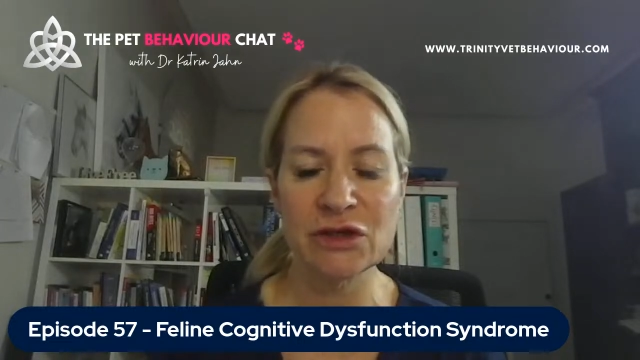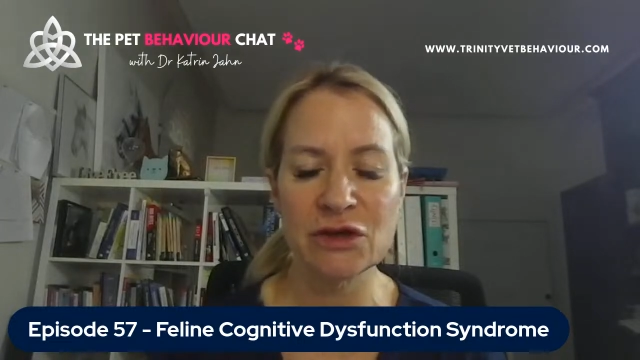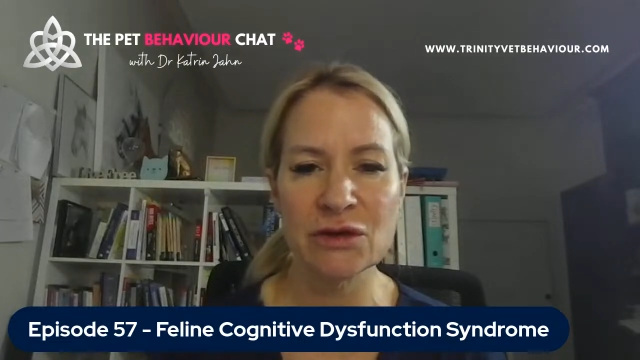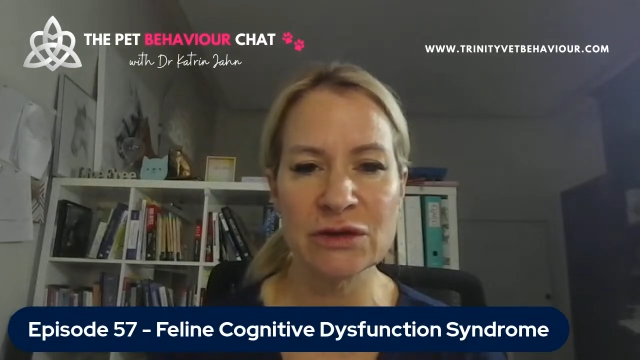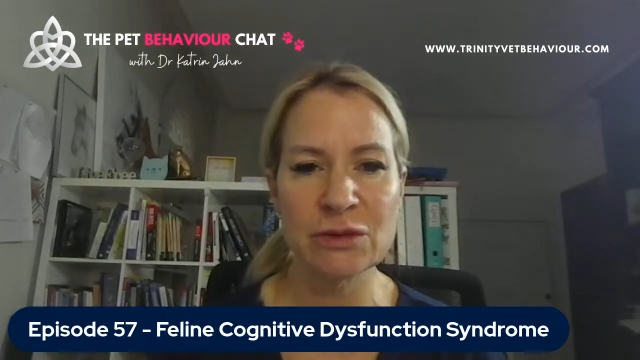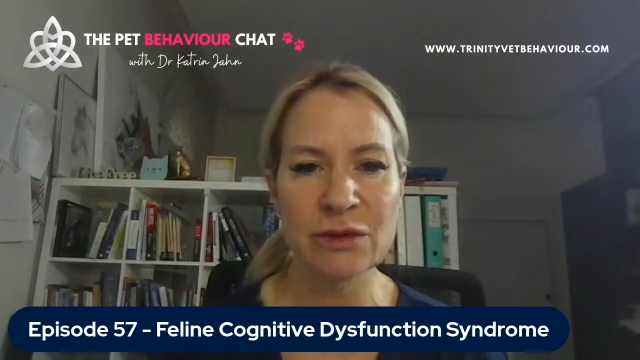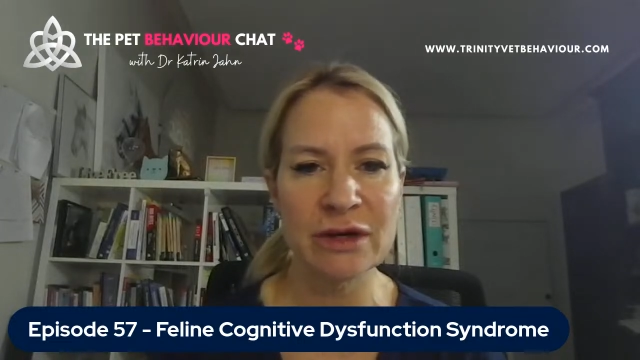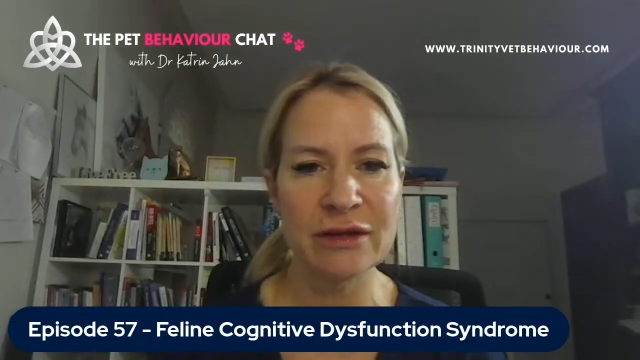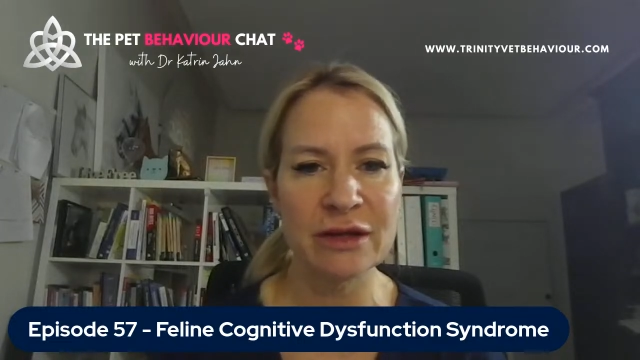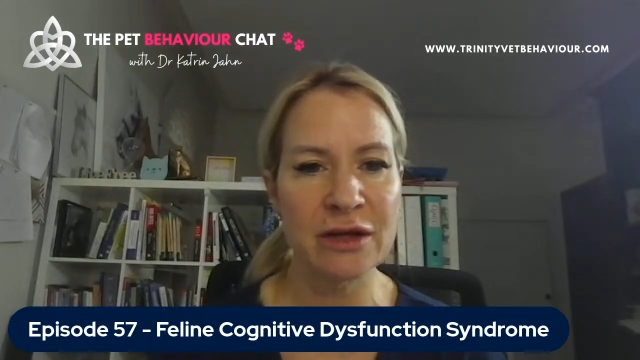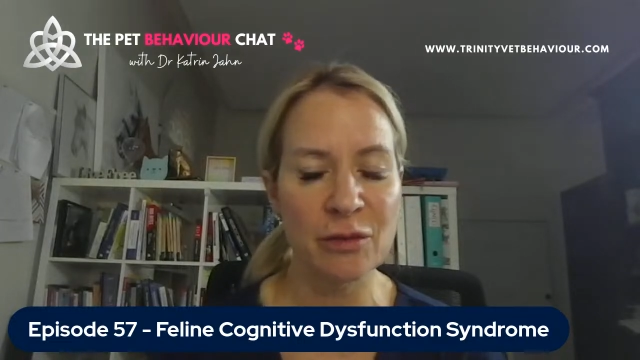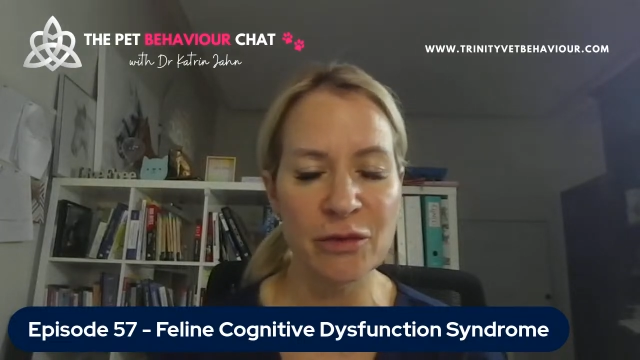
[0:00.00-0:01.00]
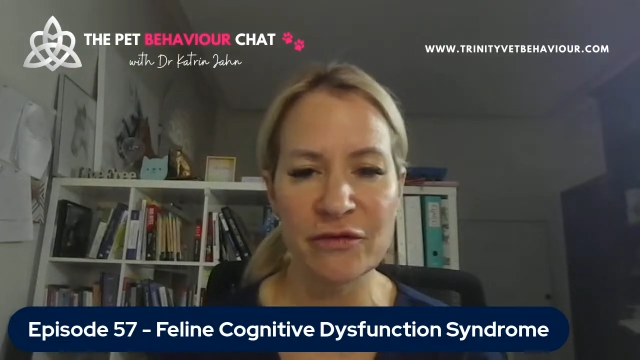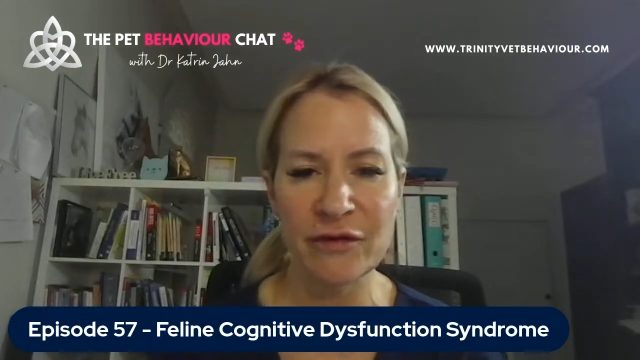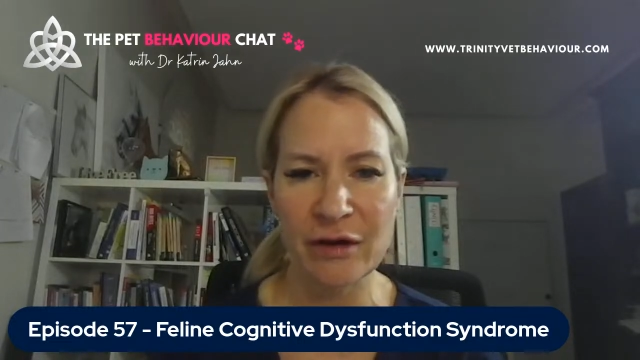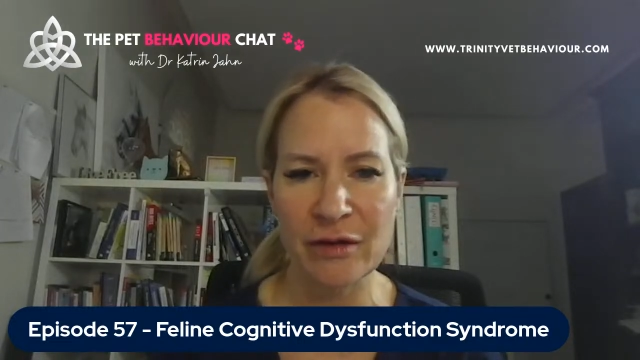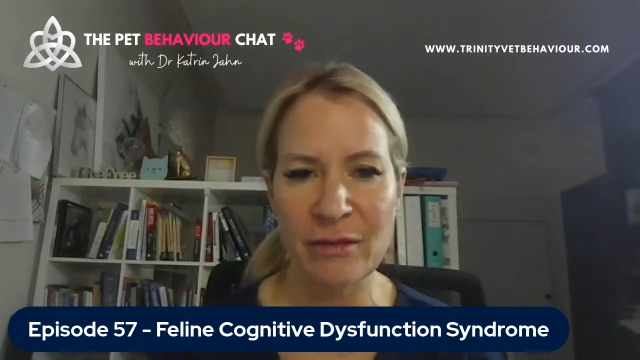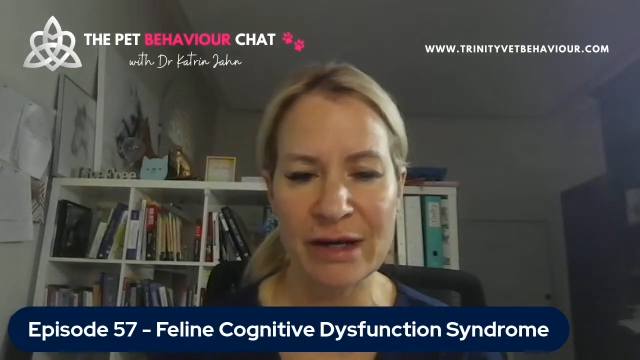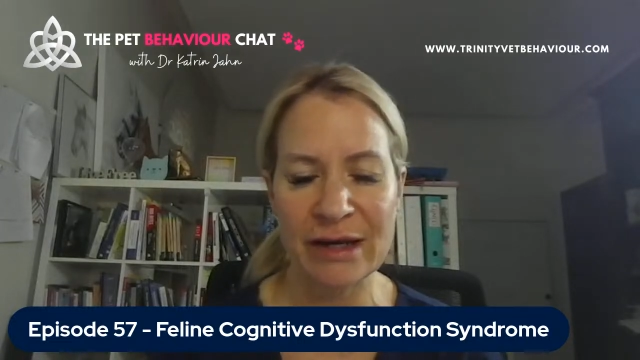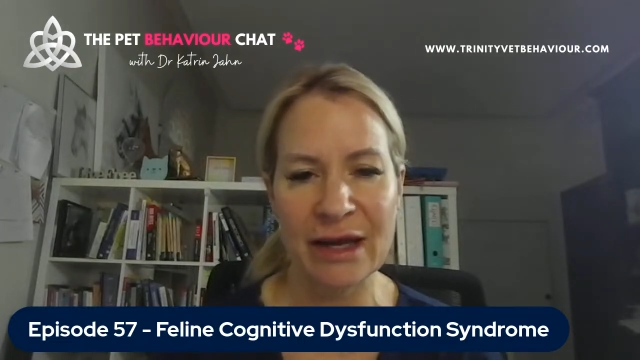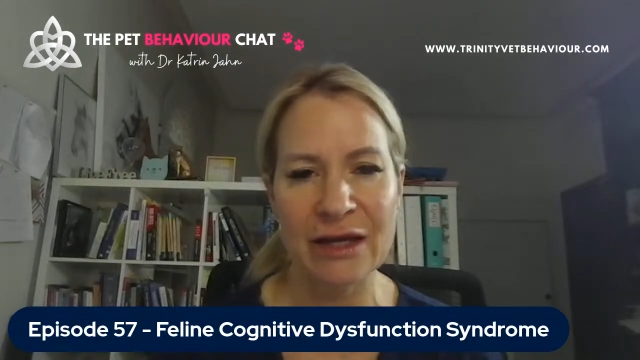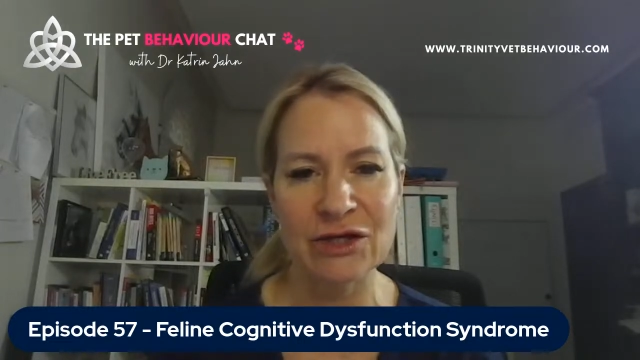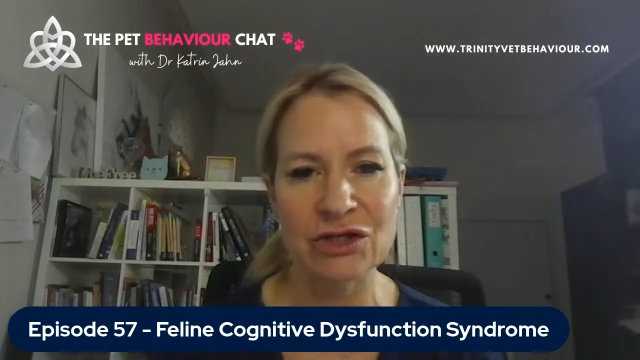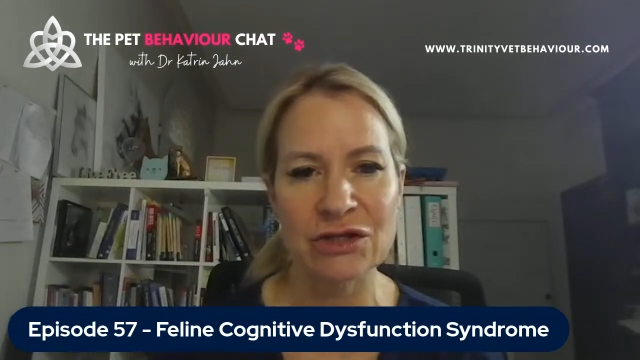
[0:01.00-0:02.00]
use with a number of other
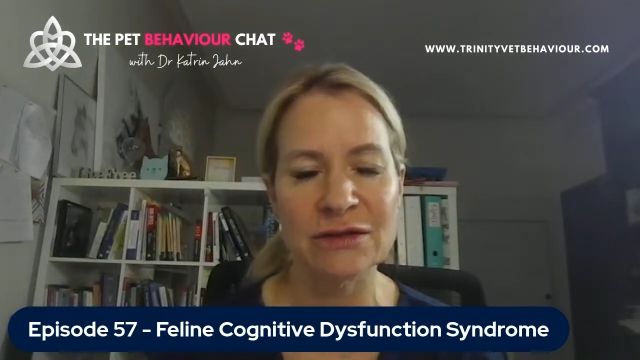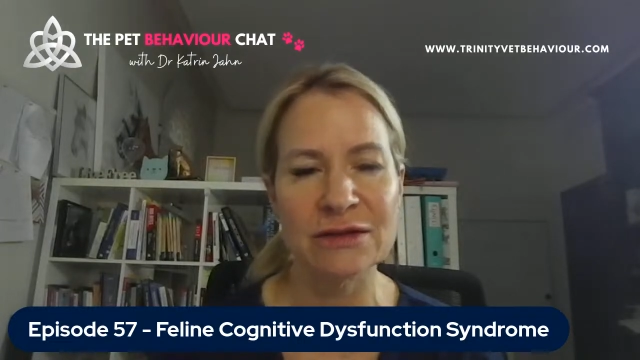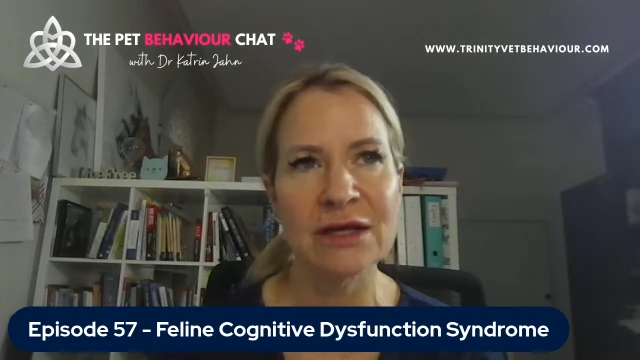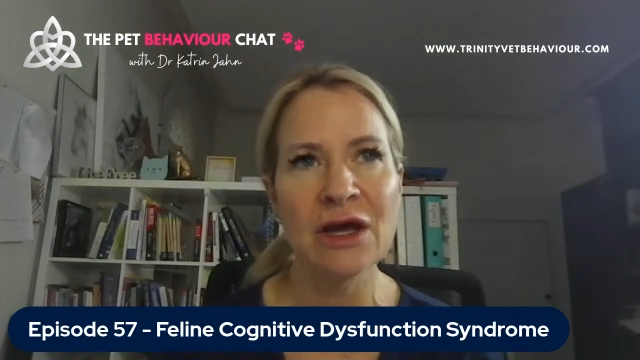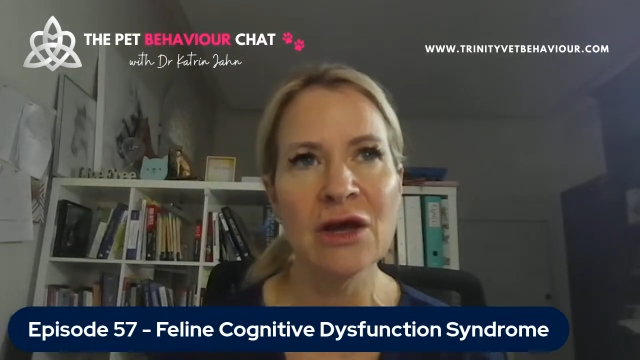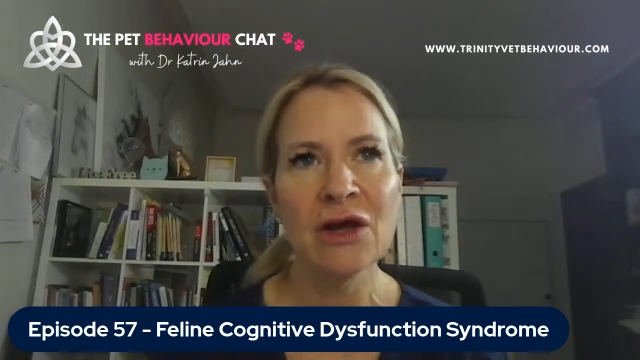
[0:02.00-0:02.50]
medications.